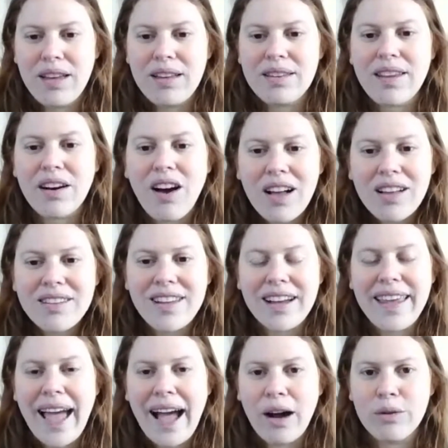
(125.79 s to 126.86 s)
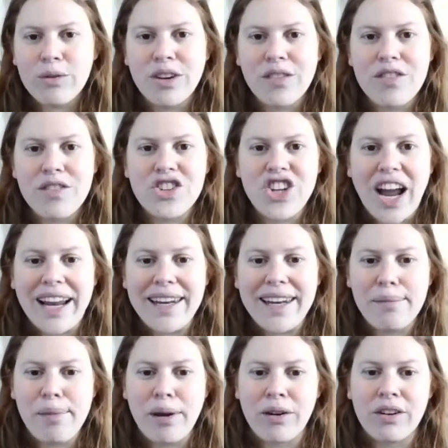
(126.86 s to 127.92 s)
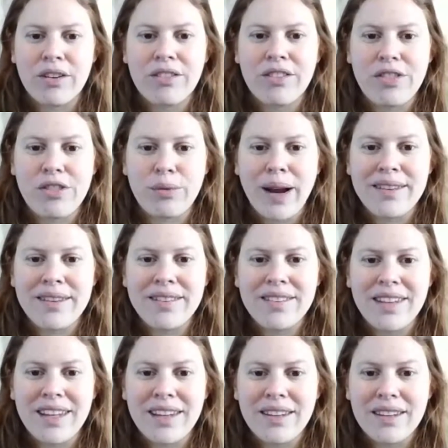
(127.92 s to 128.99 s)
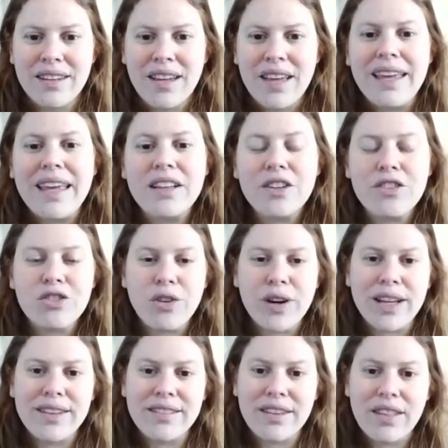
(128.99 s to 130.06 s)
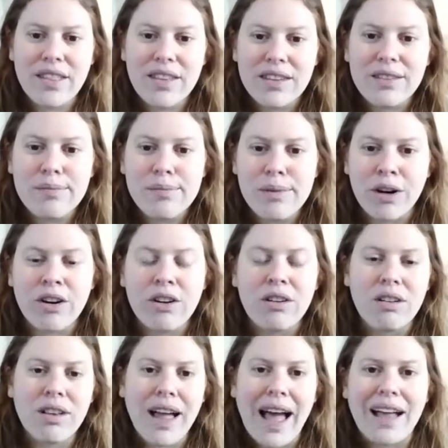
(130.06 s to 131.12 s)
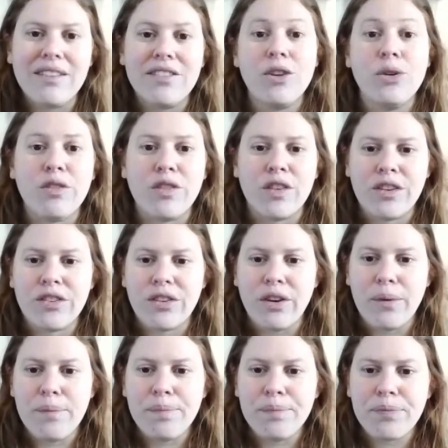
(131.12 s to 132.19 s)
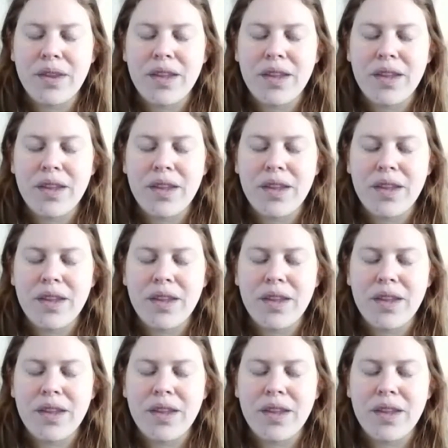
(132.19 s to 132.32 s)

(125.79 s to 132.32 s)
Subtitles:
Serach's account of the shining mirrors at the Red Sea illustrates this miracle as universal.